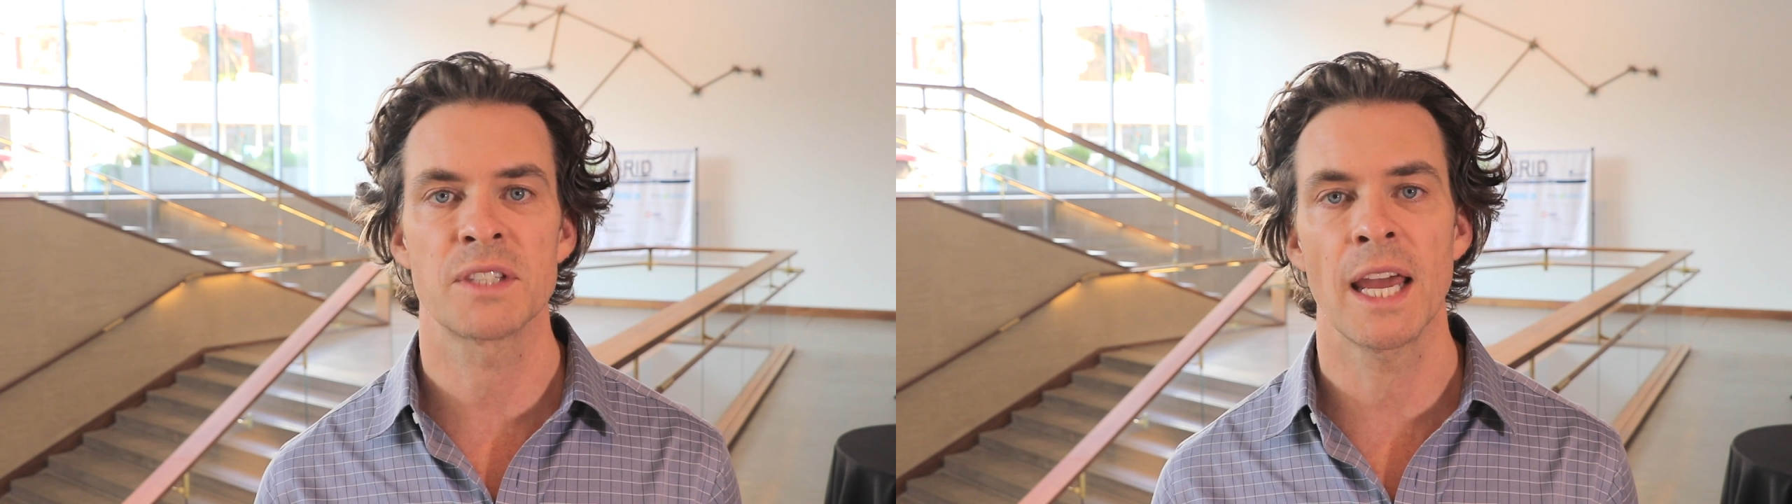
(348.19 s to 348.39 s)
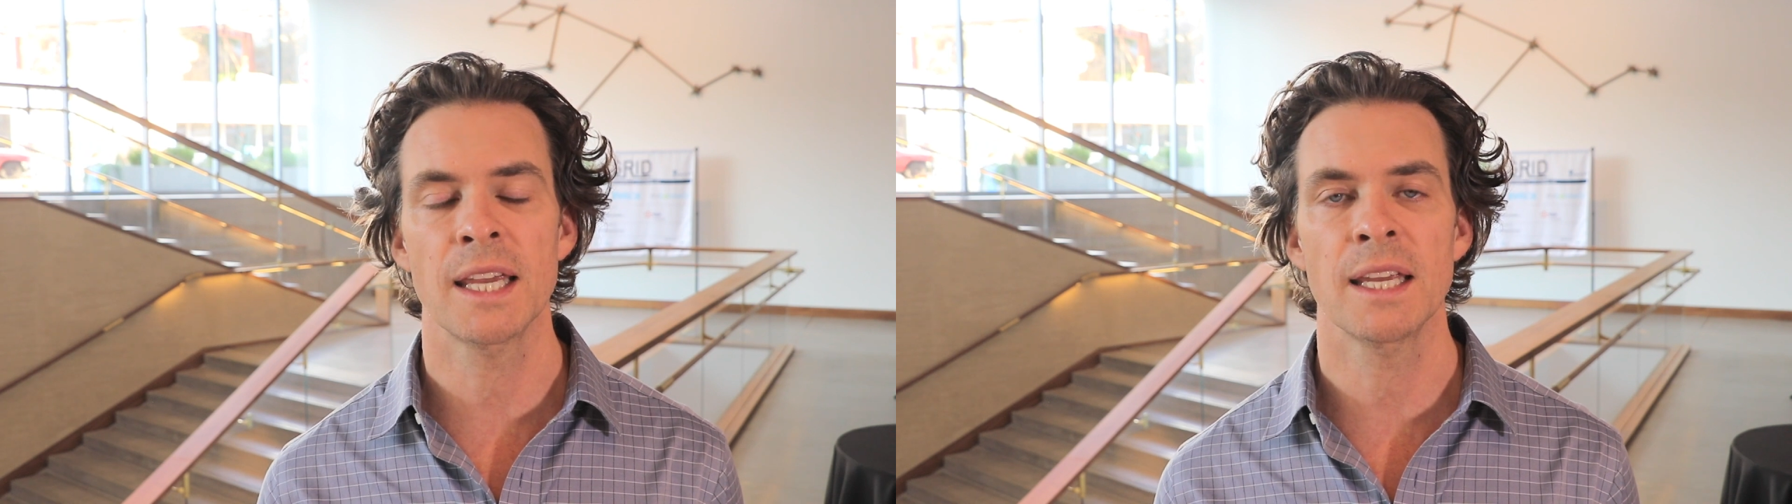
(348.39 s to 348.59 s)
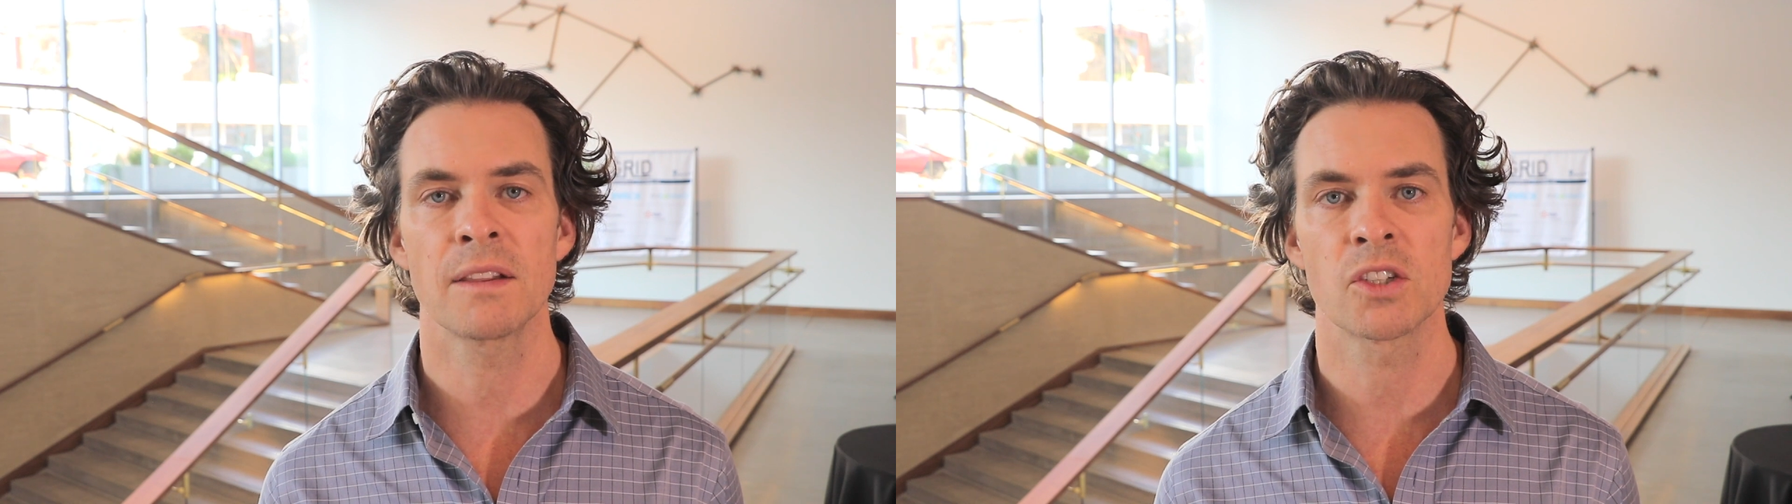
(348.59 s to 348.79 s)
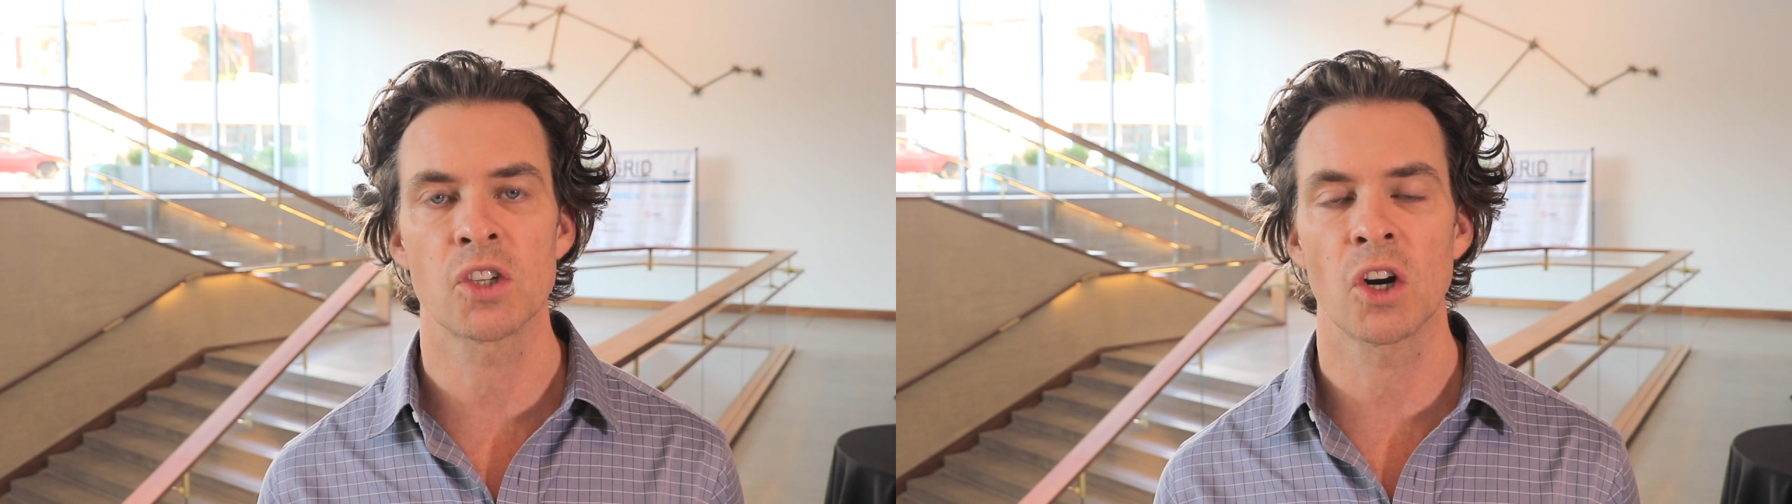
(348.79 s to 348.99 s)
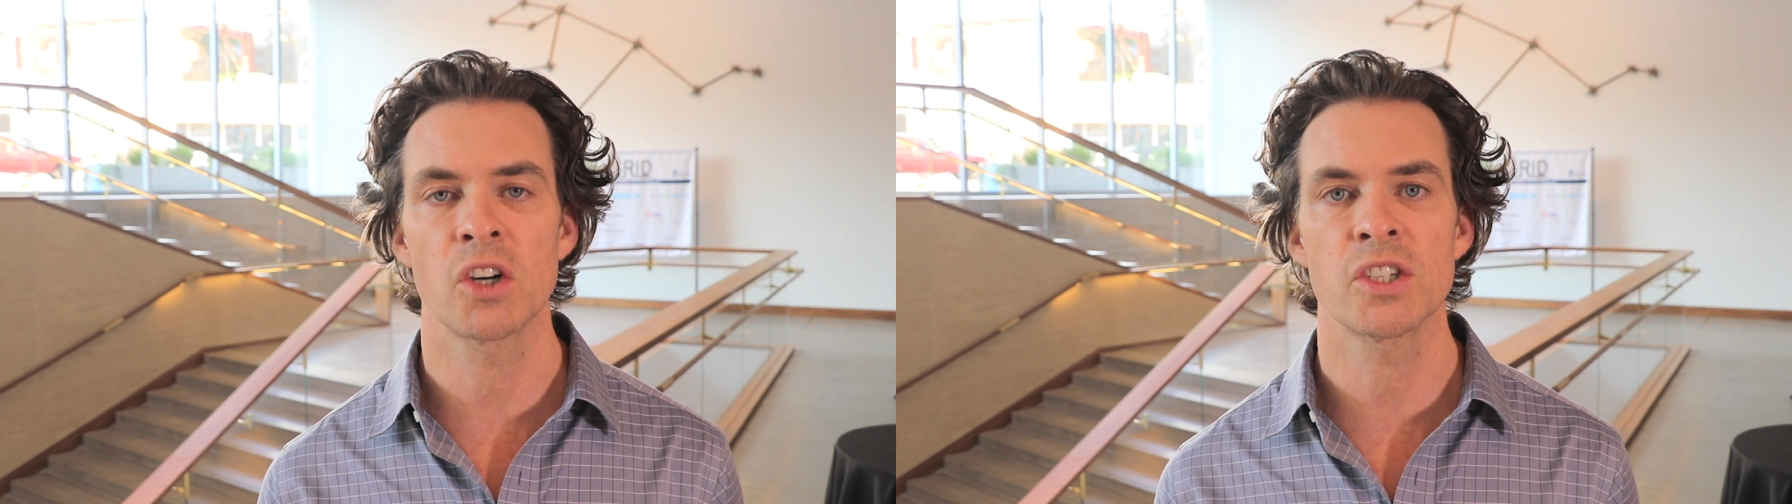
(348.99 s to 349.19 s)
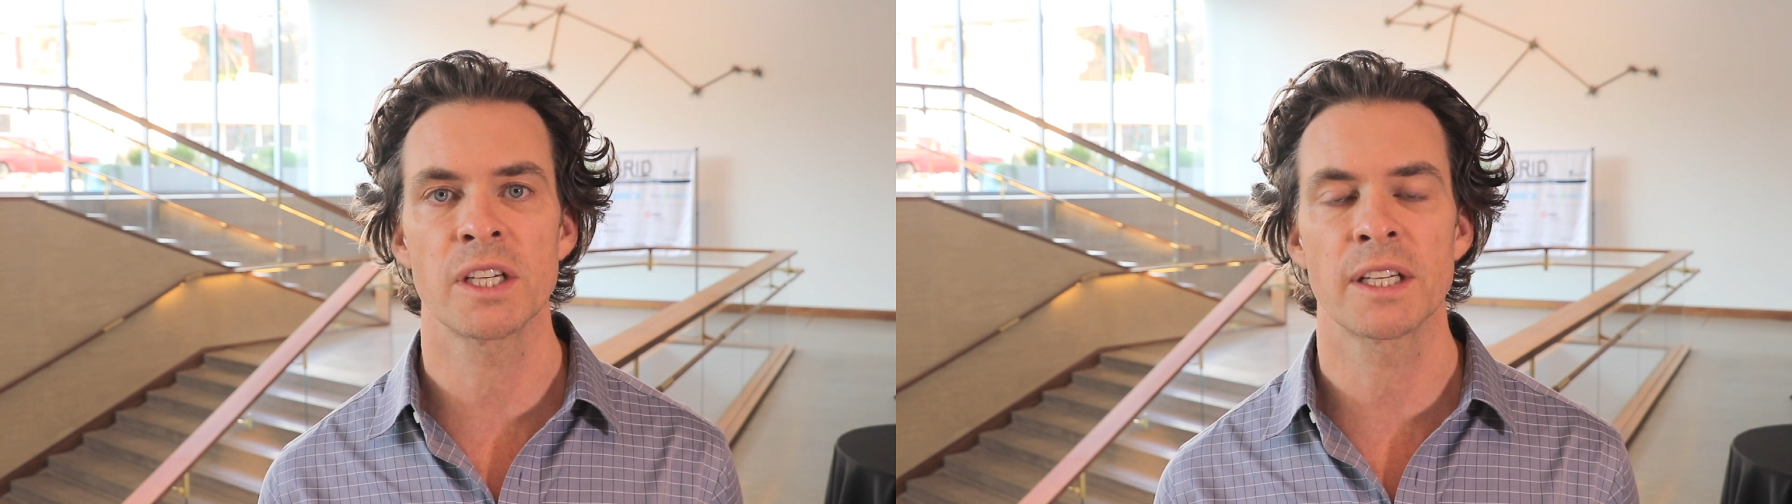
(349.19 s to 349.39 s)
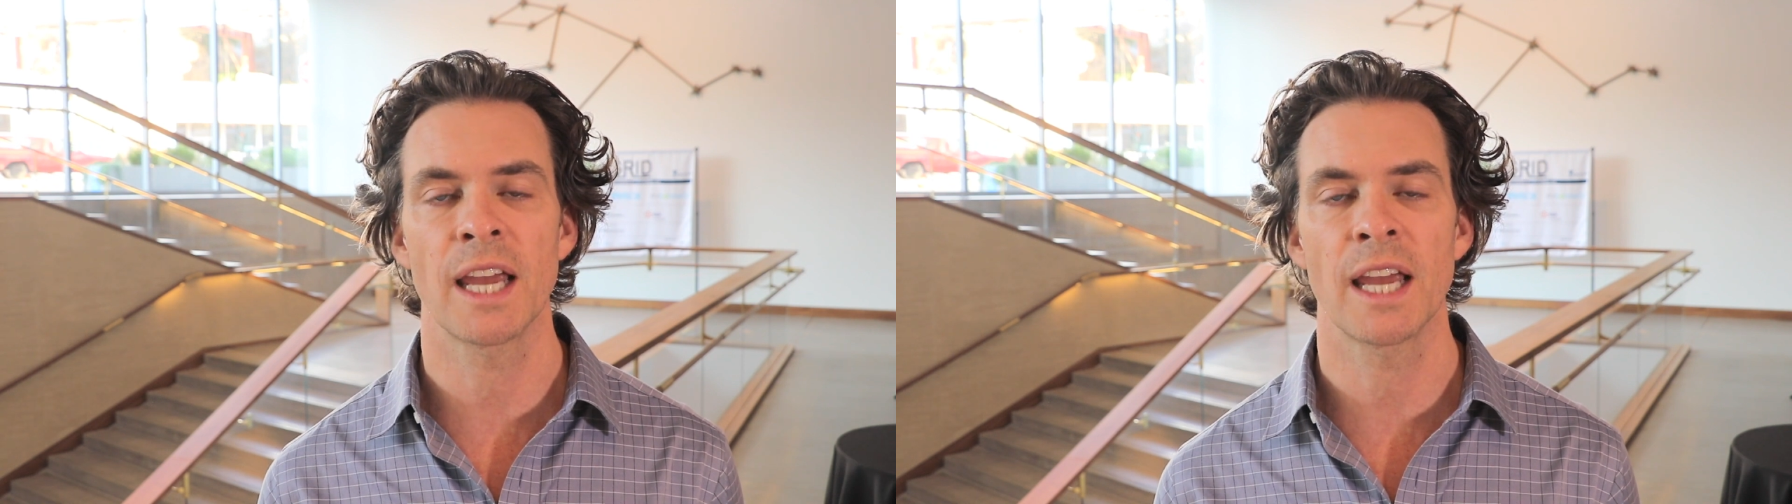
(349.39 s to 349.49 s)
taking the charging